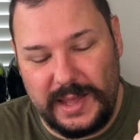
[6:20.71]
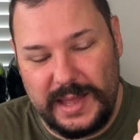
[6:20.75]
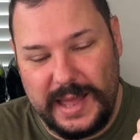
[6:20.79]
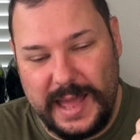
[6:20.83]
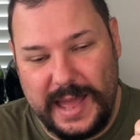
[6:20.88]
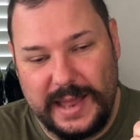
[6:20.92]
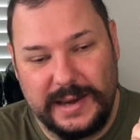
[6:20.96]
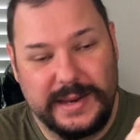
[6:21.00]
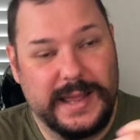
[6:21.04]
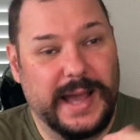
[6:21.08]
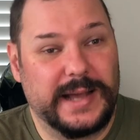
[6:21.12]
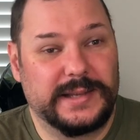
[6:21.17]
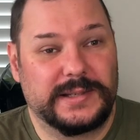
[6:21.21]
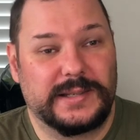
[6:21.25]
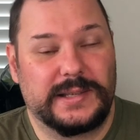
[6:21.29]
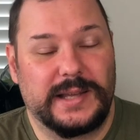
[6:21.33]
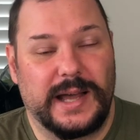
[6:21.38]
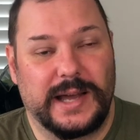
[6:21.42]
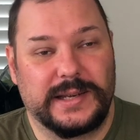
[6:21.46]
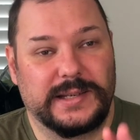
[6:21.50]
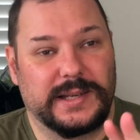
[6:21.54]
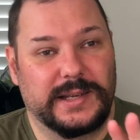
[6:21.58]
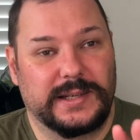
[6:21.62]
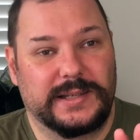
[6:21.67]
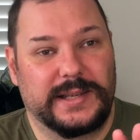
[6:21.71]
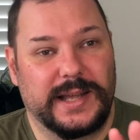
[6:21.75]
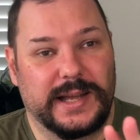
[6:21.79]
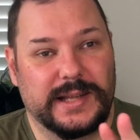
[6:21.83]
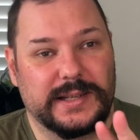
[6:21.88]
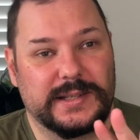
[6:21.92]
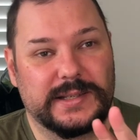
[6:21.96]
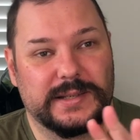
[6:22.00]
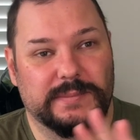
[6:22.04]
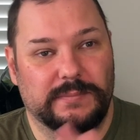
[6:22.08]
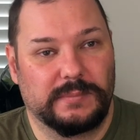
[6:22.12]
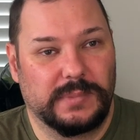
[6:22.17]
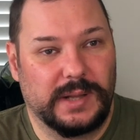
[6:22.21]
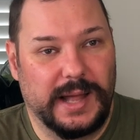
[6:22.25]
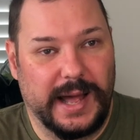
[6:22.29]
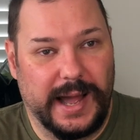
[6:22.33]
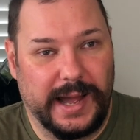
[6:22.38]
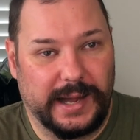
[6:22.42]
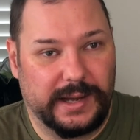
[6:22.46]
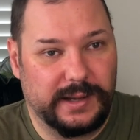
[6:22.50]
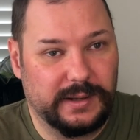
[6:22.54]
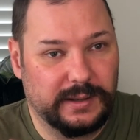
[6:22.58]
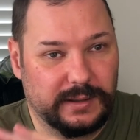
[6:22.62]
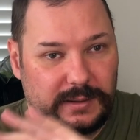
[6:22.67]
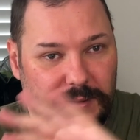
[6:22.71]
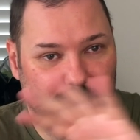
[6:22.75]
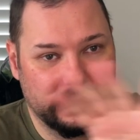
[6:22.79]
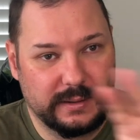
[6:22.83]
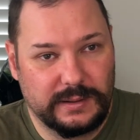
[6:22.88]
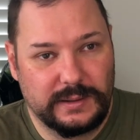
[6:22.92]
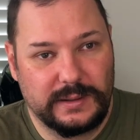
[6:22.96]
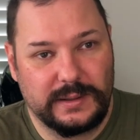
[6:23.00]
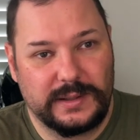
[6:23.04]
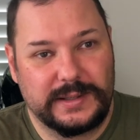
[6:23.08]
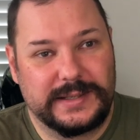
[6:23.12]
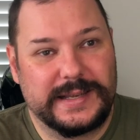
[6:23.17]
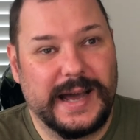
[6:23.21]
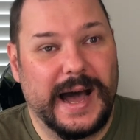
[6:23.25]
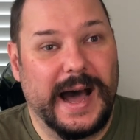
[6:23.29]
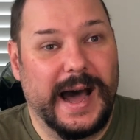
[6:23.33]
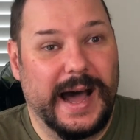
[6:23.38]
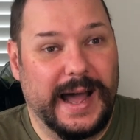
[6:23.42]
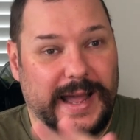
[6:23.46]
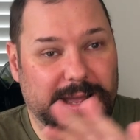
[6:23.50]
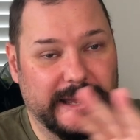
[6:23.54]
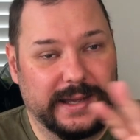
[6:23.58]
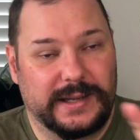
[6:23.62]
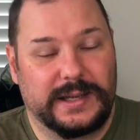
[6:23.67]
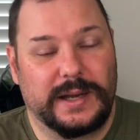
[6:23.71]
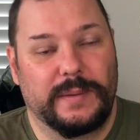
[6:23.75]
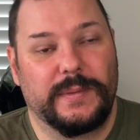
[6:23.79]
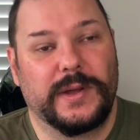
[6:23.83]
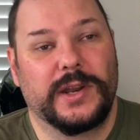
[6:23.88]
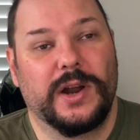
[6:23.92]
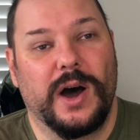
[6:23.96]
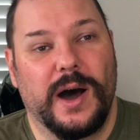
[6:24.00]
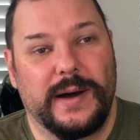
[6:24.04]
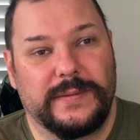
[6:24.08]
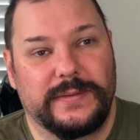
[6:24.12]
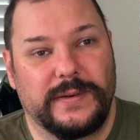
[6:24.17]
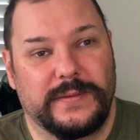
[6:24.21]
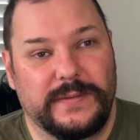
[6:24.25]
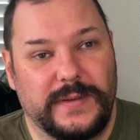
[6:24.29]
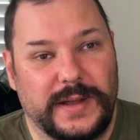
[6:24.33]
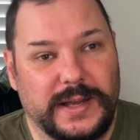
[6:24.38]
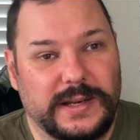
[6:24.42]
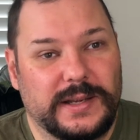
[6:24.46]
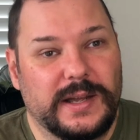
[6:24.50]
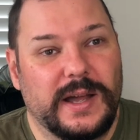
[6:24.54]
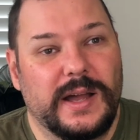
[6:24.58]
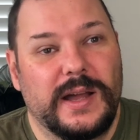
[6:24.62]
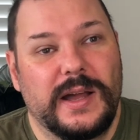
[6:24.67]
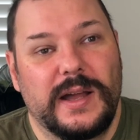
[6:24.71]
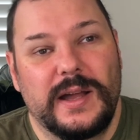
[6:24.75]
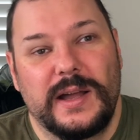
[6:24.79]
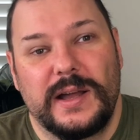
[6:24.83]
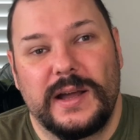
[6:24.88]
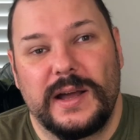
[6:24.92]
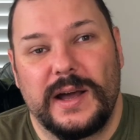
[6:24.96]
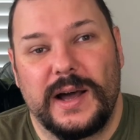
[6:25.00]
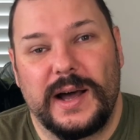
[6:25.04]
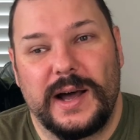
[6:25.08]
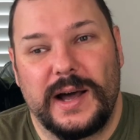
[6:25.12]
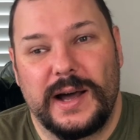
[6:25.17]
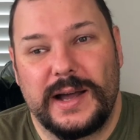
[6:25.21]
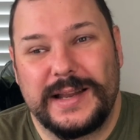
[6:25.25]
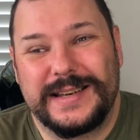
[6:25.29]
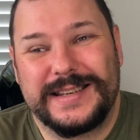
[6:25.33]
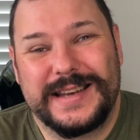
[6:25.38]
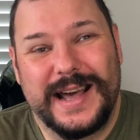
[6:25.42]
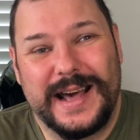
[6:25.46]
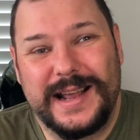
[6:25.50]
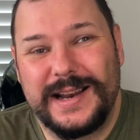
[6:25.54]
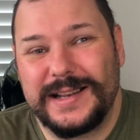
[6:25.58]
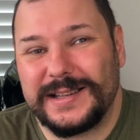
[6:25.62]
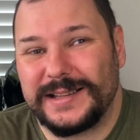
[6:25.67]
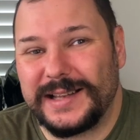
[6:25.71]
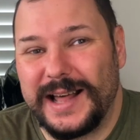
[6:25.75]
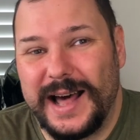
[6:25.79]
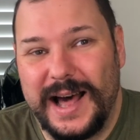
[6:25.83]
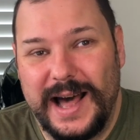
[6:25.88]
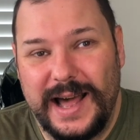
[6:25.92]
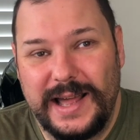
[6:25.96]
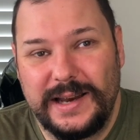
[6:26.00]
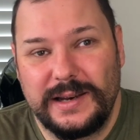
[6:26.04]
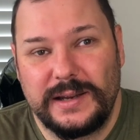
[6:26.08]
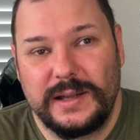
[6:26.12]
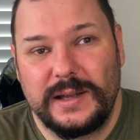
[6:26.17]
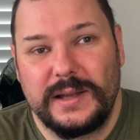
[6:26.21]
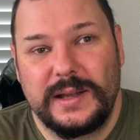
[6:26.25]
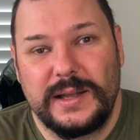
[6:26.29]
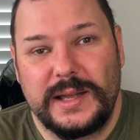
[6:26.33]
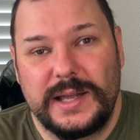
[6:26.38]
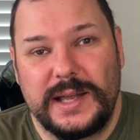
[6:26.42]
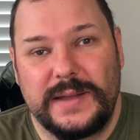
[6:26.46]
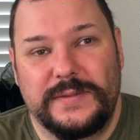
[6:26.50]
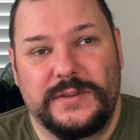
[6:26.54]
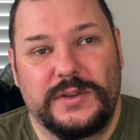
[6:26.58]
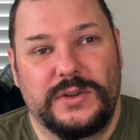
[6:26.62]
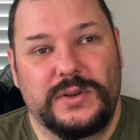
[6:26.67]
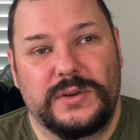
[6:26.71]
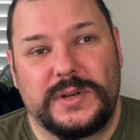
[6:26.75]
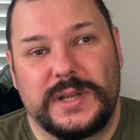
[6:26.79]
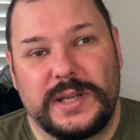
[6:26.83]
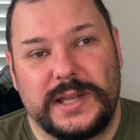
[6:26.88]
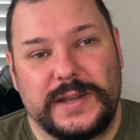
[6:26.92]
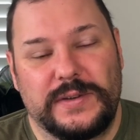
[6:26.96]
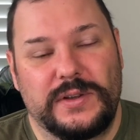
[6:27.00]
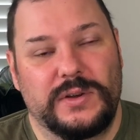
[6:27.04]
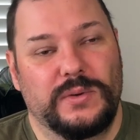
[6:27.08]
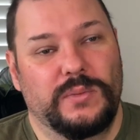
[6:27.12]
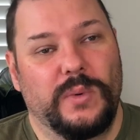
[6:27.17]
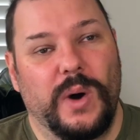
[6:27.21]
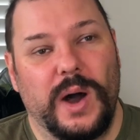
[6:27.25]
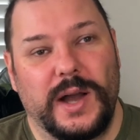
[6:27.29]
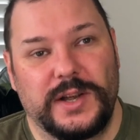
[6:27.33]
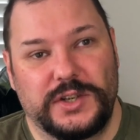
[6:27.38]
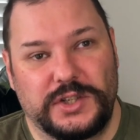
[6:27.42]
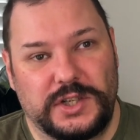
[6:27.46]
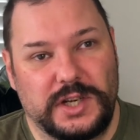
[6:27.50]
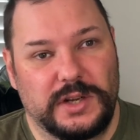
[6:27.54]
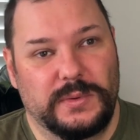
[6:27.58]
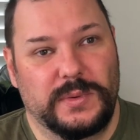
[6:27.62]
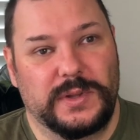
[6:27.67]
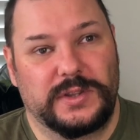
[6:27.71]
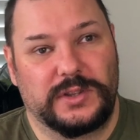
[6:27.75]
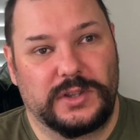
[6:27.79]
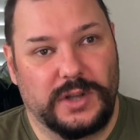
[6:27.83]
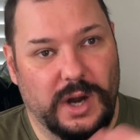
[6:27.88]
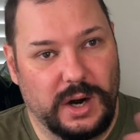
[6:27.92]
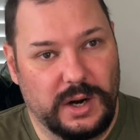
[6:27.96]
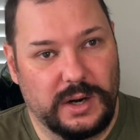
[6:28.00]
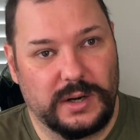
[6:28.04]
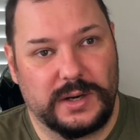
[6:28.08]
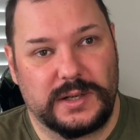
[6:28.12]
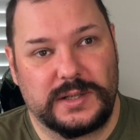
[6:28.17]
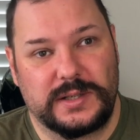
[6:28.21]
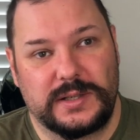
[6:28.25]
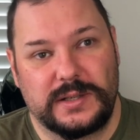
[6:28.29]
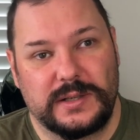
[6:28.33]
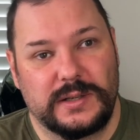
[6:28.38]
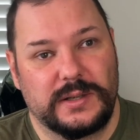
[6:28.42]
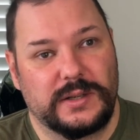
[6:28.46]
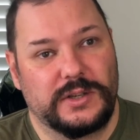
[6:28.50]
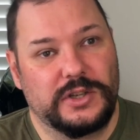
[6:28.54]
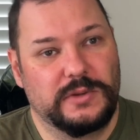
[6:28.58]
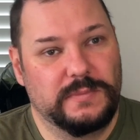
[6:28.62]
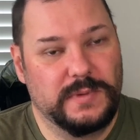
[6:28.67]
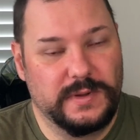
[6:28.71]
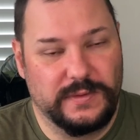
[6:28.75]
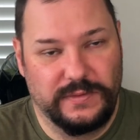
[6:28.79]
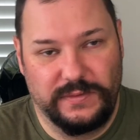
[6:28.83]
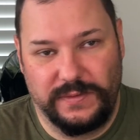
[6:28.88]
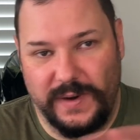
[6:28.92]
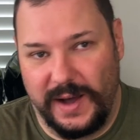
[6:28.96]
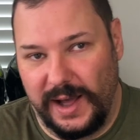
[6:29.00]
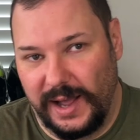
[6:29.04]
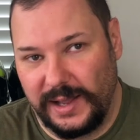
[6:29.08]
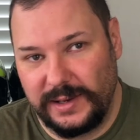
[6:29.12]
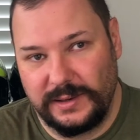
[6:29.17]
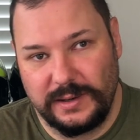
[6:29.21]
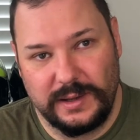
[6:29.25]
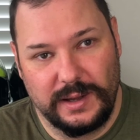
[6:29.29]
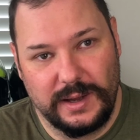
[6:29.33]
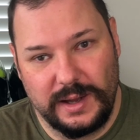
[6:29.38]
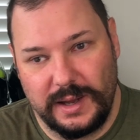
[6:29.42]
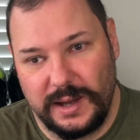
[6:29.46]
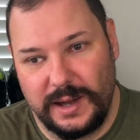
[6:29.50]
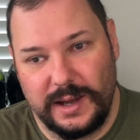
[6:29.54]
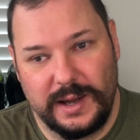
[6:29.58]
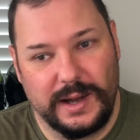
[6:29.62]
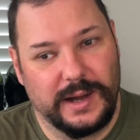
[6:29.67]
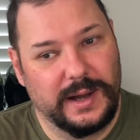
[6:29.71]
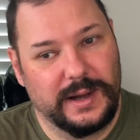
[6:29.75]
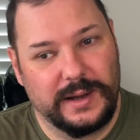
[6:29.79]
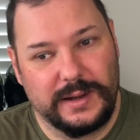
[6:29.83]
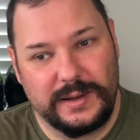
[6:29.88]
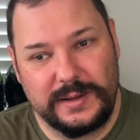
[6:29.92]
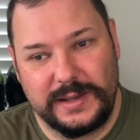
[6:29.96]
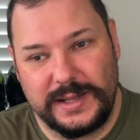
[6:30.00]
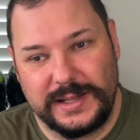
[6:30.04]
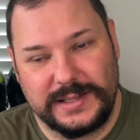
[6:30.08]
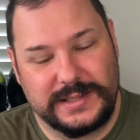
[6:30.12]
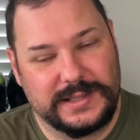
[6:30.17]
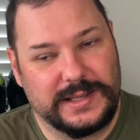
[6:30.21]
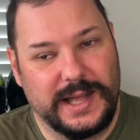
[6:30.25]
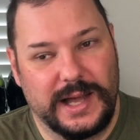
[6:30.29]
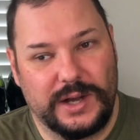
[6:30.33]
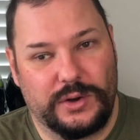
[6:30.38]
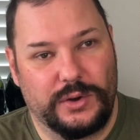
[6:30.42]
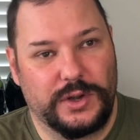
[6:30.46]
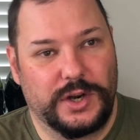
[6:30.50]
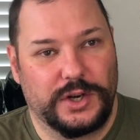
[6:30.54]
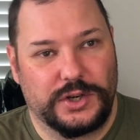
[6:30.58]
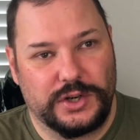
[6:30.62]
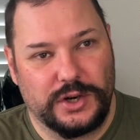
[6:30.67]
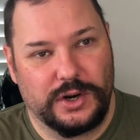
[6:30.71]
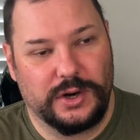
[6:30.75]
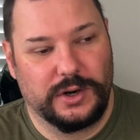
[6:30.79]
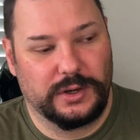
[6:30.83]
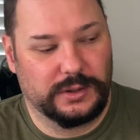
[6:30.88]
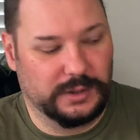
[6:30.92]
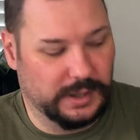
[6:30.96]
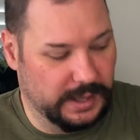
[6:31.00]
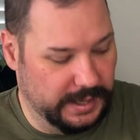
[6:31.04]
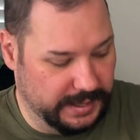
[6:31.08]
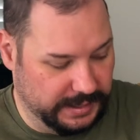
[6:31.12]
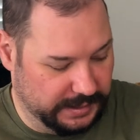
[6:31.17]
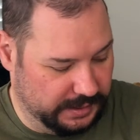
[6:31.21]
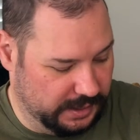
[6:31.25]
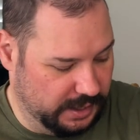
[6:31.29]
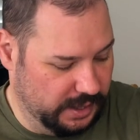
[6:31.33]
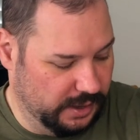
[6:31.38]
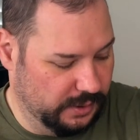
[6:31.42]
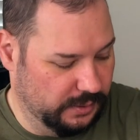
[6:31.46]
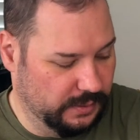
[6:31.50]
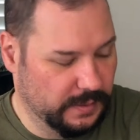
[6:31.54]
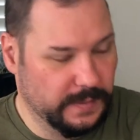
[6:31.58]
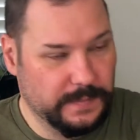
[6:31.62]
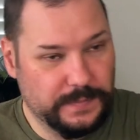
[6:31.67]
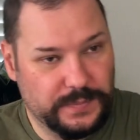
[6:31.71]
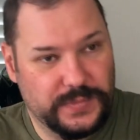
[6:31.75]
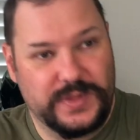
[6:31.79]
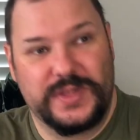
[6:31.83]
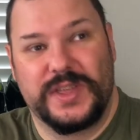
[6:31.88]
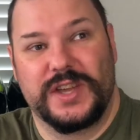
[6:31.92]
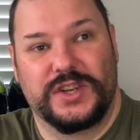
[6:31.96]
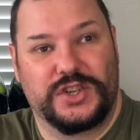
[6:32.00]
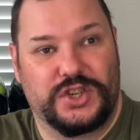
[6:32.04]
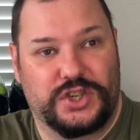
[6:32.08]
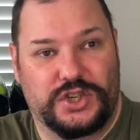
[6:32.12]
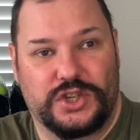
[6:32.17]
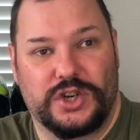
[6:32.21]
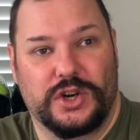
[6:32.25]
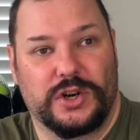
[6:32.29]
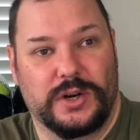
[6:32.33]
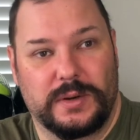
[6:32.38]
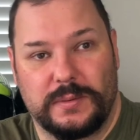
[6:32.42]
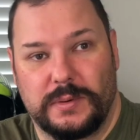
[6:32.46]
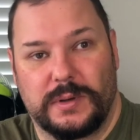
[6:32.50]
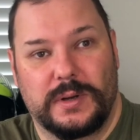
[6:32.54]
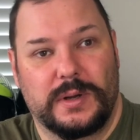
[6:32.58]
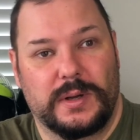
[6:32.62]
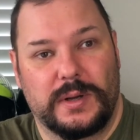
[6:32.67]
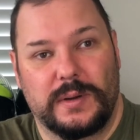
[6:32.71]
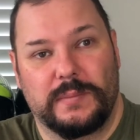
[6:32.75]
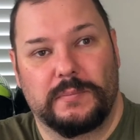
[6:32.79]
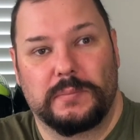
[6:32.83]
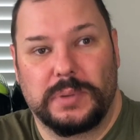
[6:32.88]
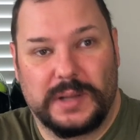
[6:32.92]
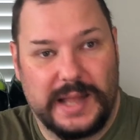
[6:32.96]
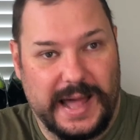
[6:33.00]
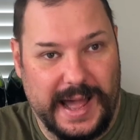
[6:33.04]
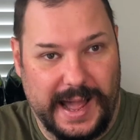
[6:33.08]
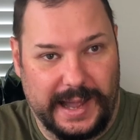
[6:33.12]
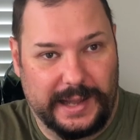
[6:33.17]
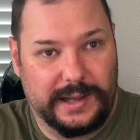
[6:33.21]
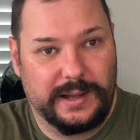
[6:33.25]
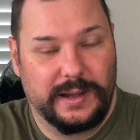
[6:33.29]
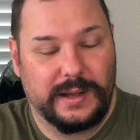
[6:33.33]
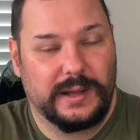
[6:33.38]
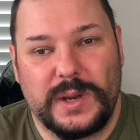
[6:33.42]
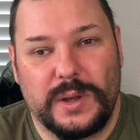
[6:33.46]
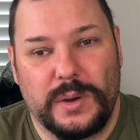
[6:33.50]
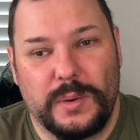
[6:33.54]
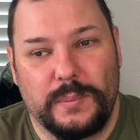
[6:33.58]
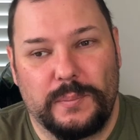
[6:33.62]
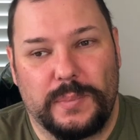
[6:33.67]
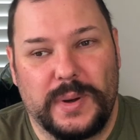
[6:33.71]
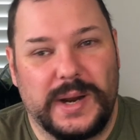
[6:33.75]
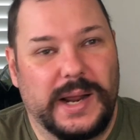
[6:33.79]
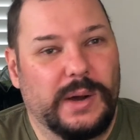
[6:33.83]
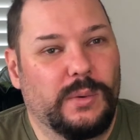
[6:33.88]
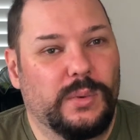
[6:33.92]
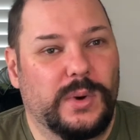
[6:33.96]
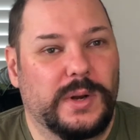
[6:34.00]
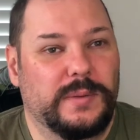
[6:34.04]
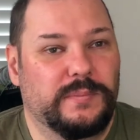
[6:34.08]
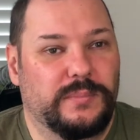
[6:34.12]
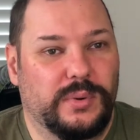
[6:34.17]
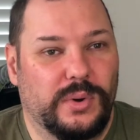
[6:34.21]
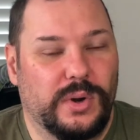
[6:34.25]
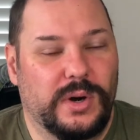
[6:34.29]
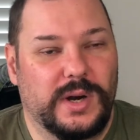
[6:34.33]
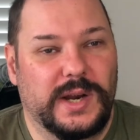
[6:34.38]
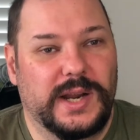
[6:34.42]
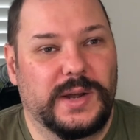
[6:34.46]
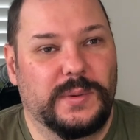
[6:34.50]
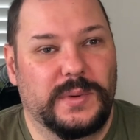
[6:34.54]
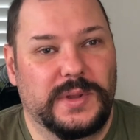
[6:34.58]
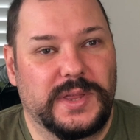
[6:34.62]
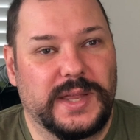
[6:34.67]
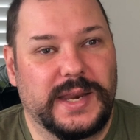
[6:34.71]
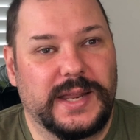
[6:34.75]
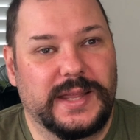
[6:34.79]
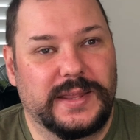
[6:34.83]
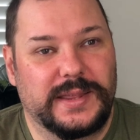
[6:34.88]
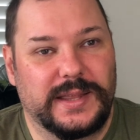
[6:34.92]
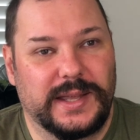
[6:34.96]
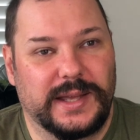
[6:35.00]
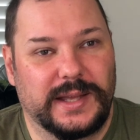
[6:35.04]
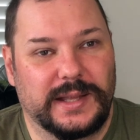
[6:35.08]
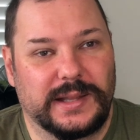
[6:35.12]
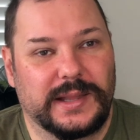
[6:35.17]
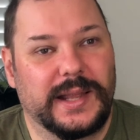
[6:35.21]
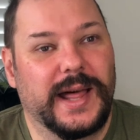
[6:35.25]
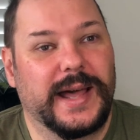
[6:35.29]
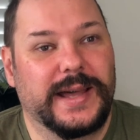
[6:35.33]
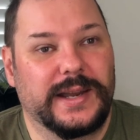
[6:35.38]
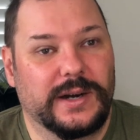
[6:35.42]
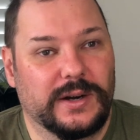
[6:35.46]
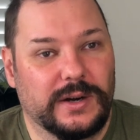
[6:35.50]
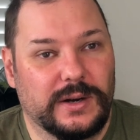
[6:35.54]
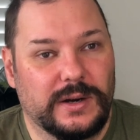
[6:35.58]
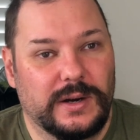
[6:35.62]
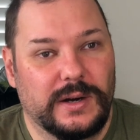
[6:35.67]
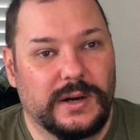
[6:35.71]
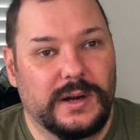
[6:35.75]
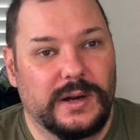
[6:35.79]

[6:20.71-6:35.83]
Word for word: and yes, I did get some black dye coming off of it. Uh, not a lot. If you if you washed it with darks, you'd be fine. Uh, it's not going to turn like you know this shirt black. But I wouldn't put it in with anything lighter.